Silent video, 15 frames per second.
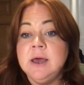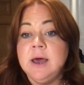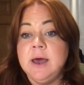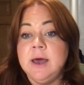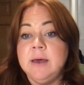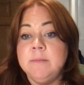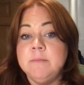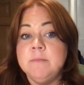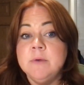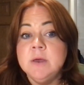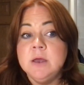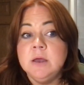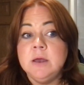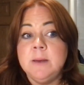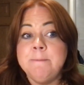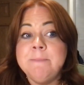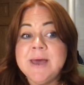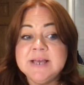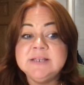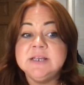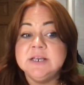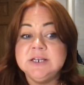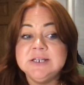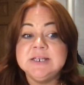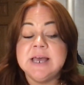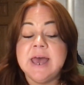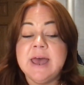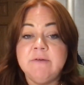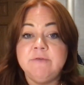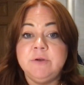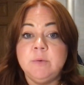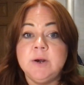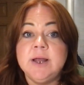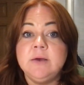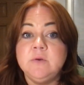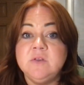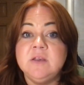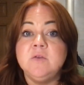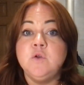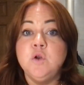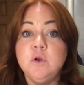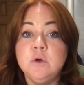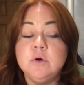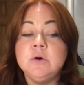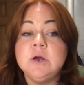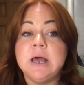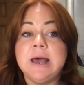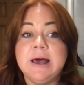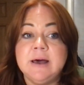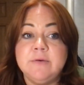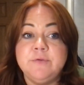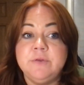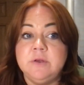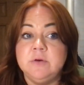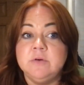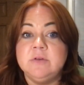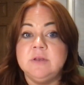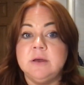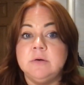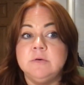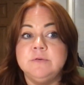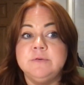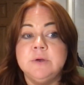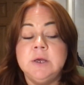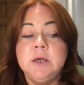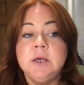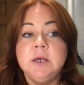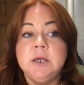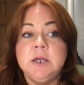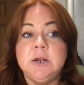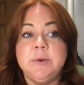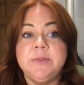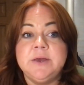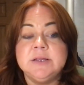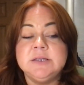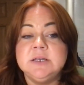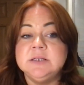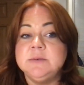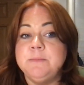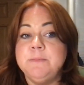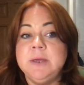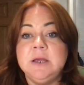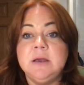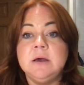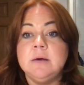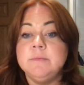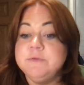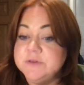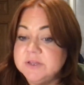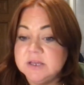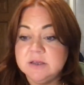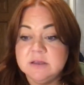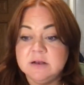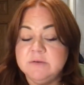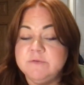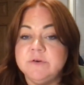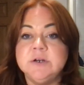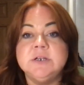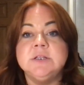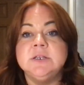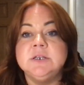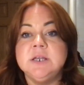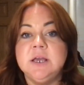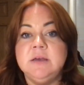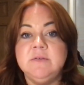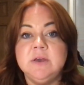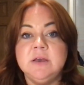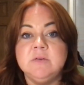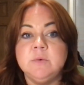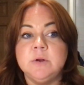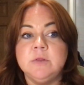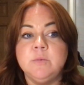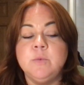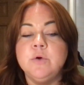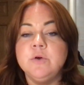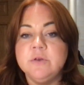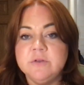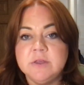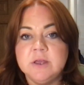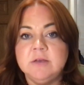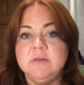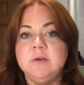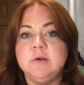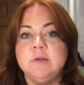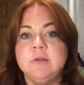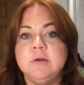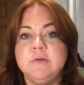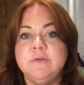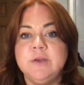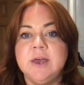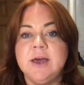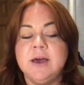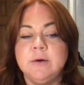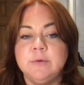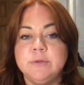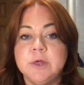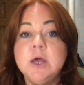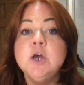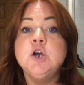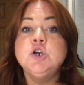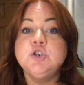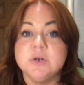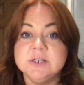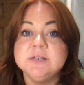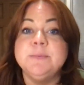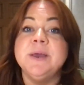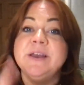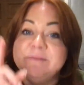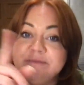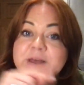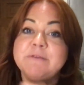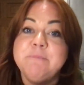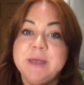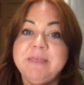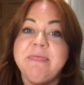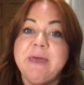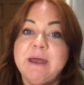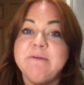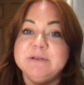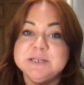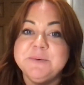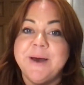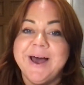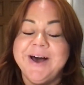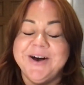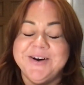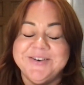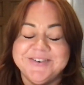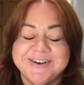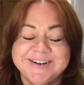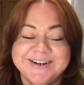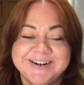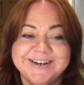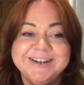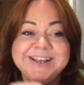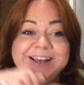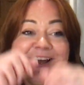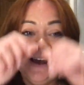A message to everyone else is look after yourself. You know, and that doesn't mean comfort eating in front of the TV. It's one of the worst things you can do for your health. Trust me, I've been there as well.